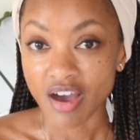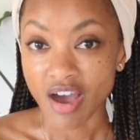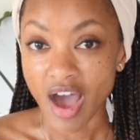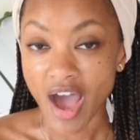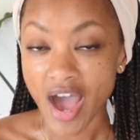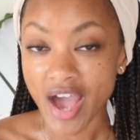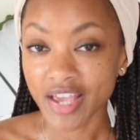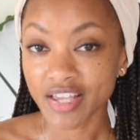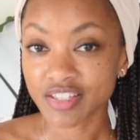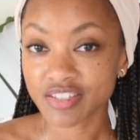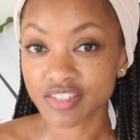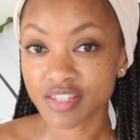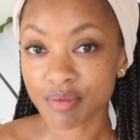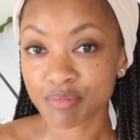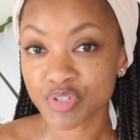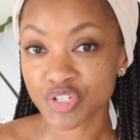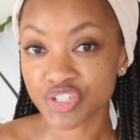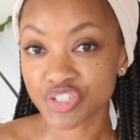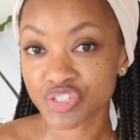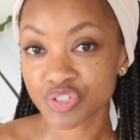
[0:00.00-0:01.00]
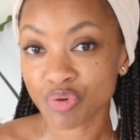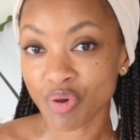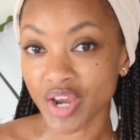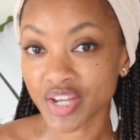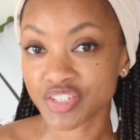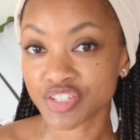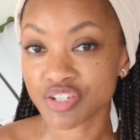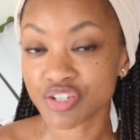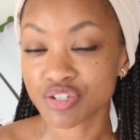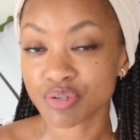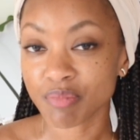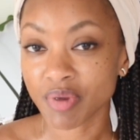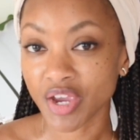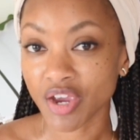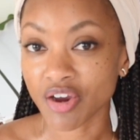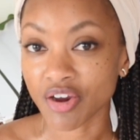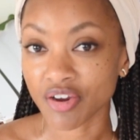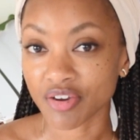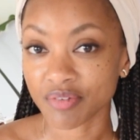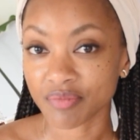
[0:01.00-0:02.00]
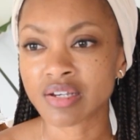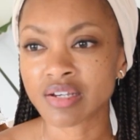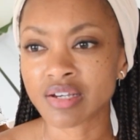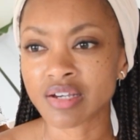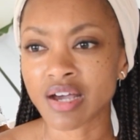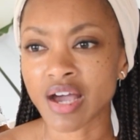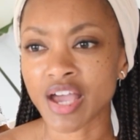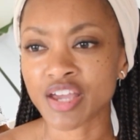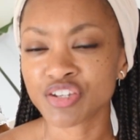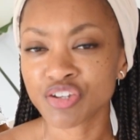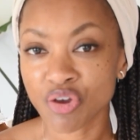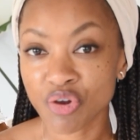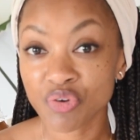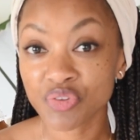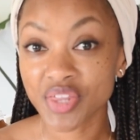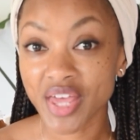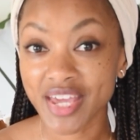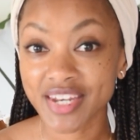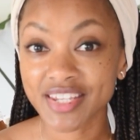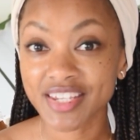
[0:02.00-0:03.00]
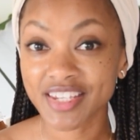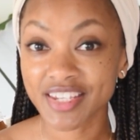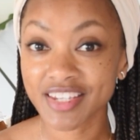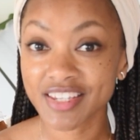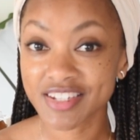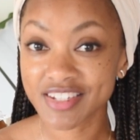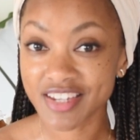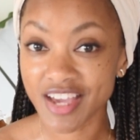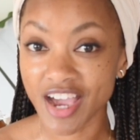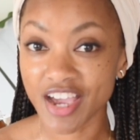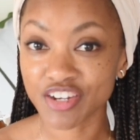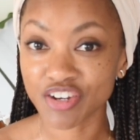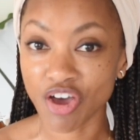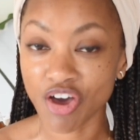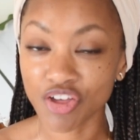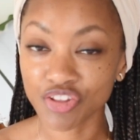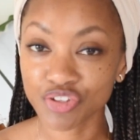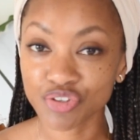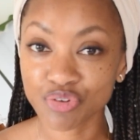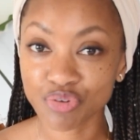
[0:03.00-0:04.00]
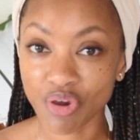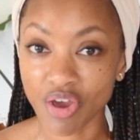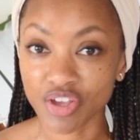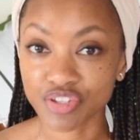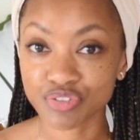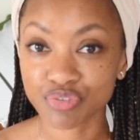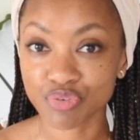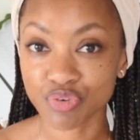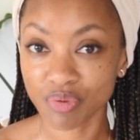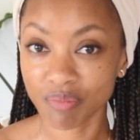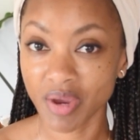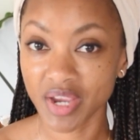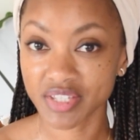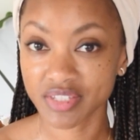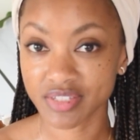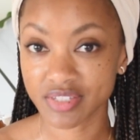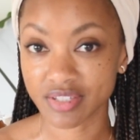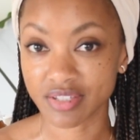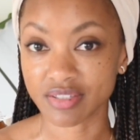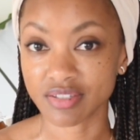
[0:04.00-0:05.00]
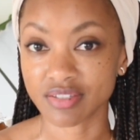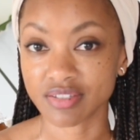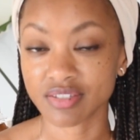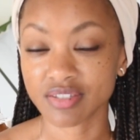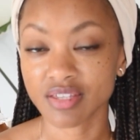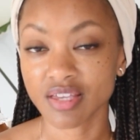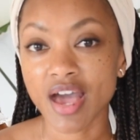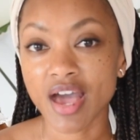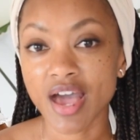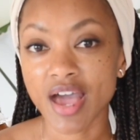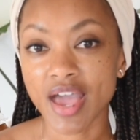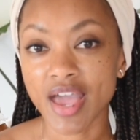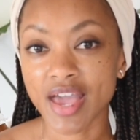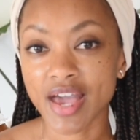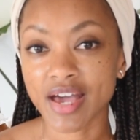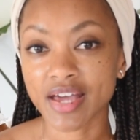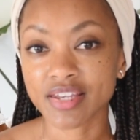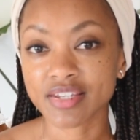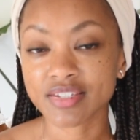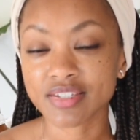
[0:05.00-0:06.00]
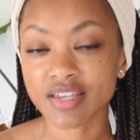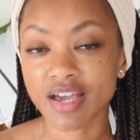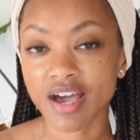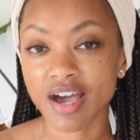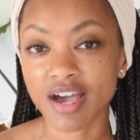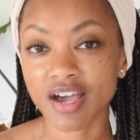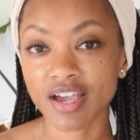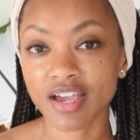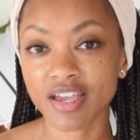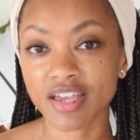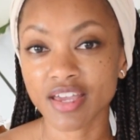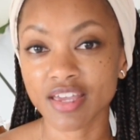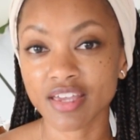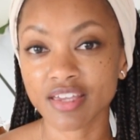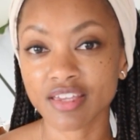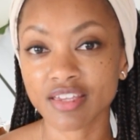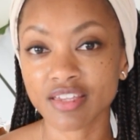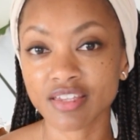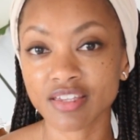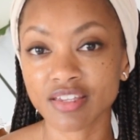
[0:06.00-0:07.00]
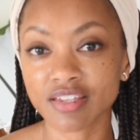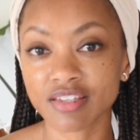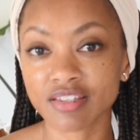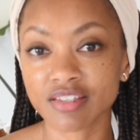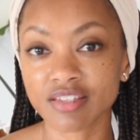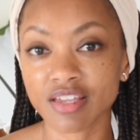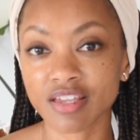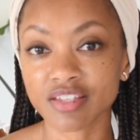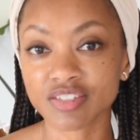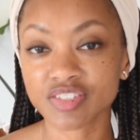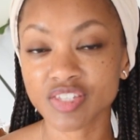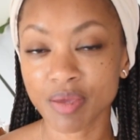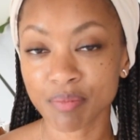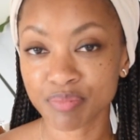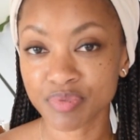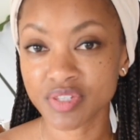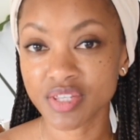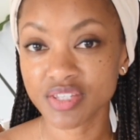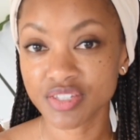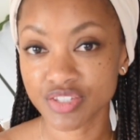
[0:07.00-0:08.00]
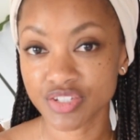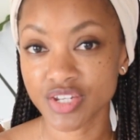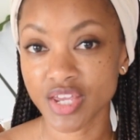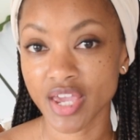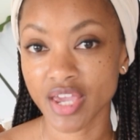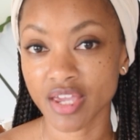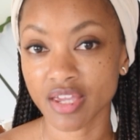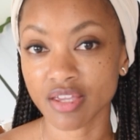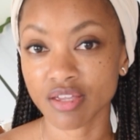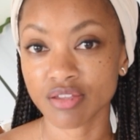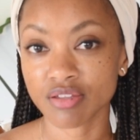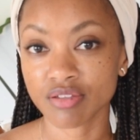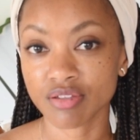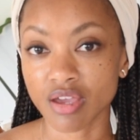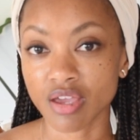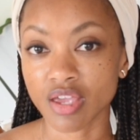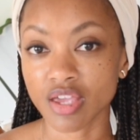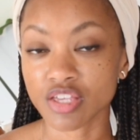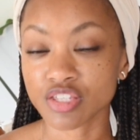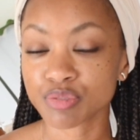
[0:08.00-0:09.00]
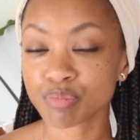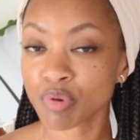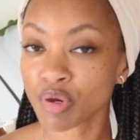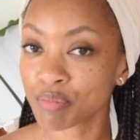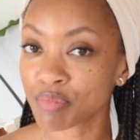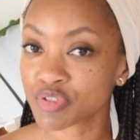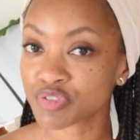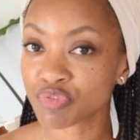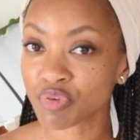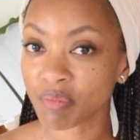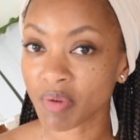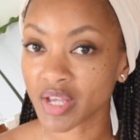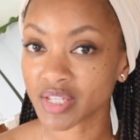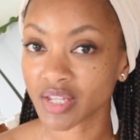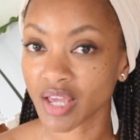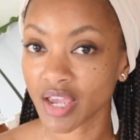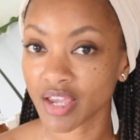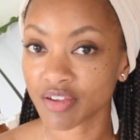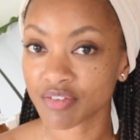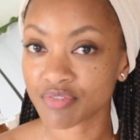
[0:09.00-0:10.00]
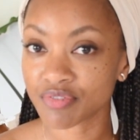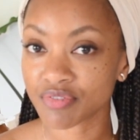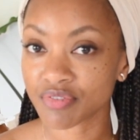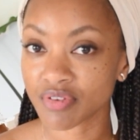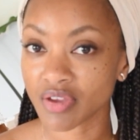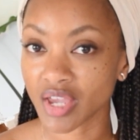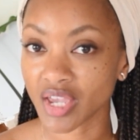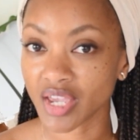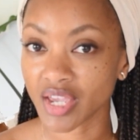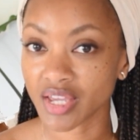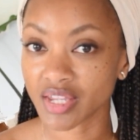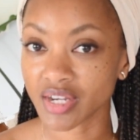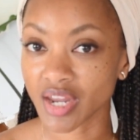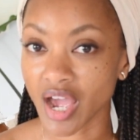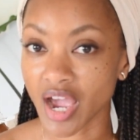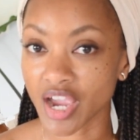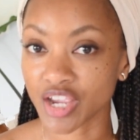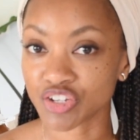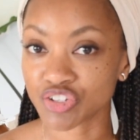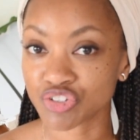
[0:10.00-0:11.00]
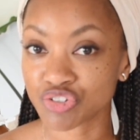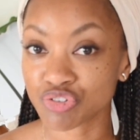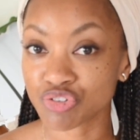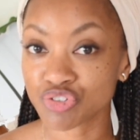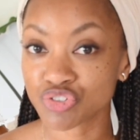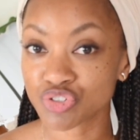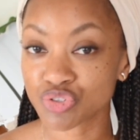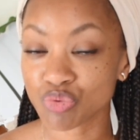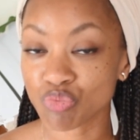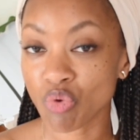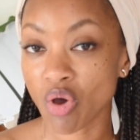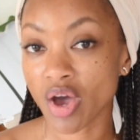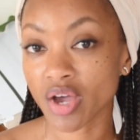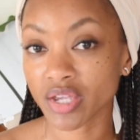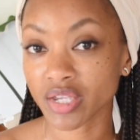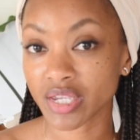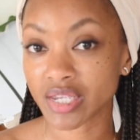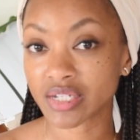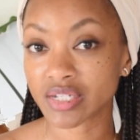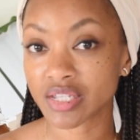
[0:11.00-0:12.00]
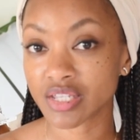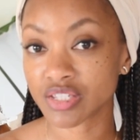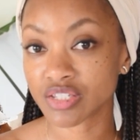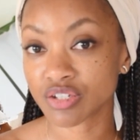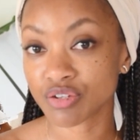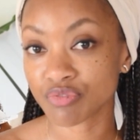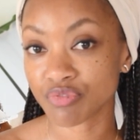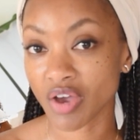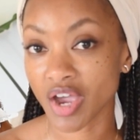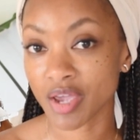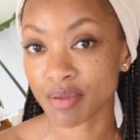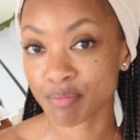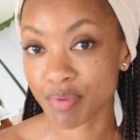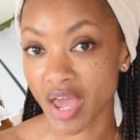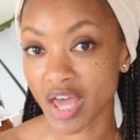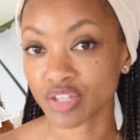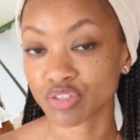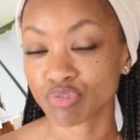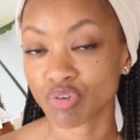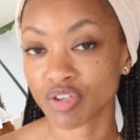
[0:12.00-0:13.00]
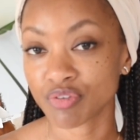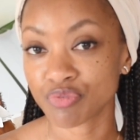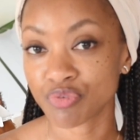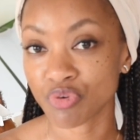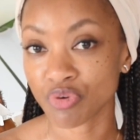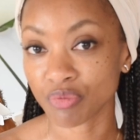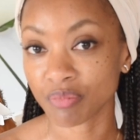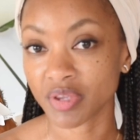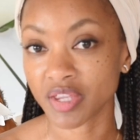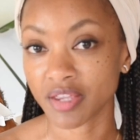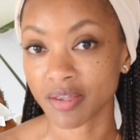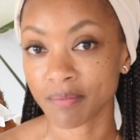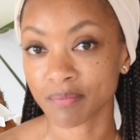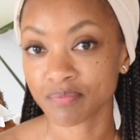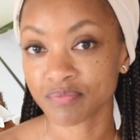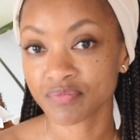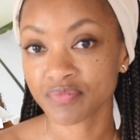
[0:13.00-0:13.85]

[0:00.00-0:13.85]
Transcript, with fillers: I accept Jesus Christ into my heart. I know that he died on the cross for my sins and I accept this day his purpose for my life, and I choose to walk in his divine pathway for me,